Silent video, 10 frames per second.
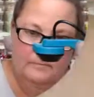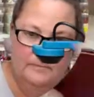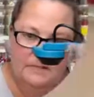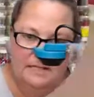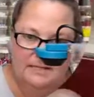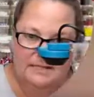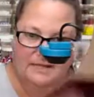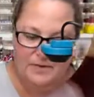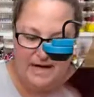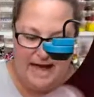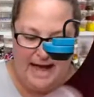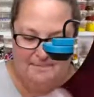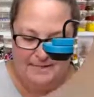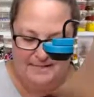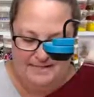Let's see what
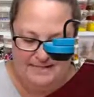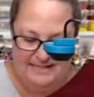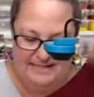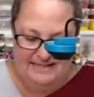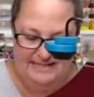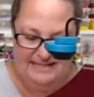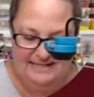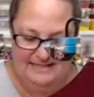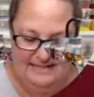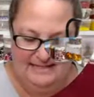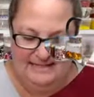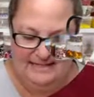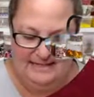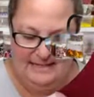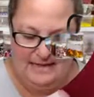happens.
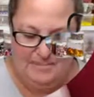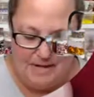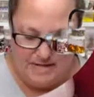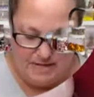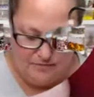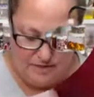I might not have run